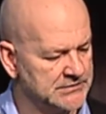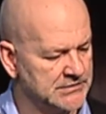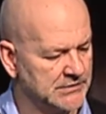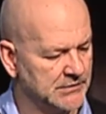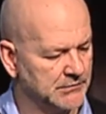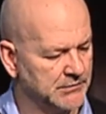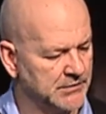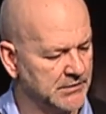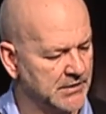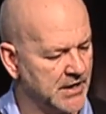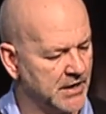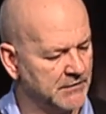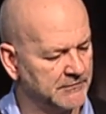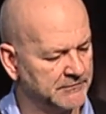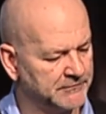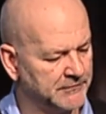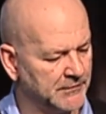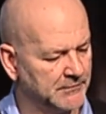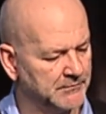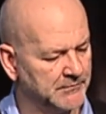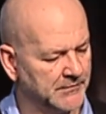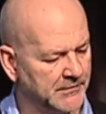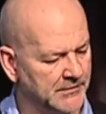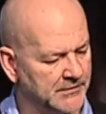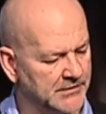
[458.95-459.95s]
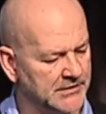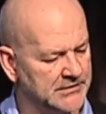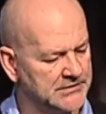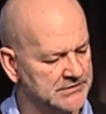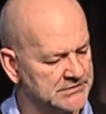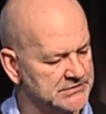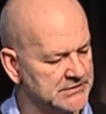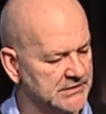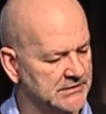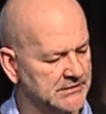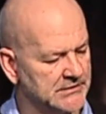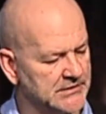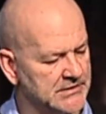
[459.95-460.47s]
So we go from
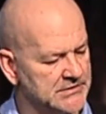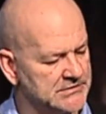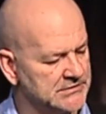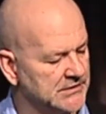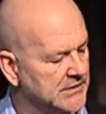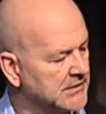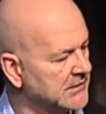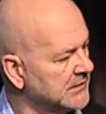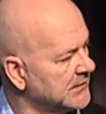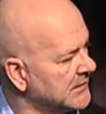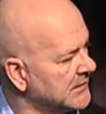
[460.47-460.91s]
things that these are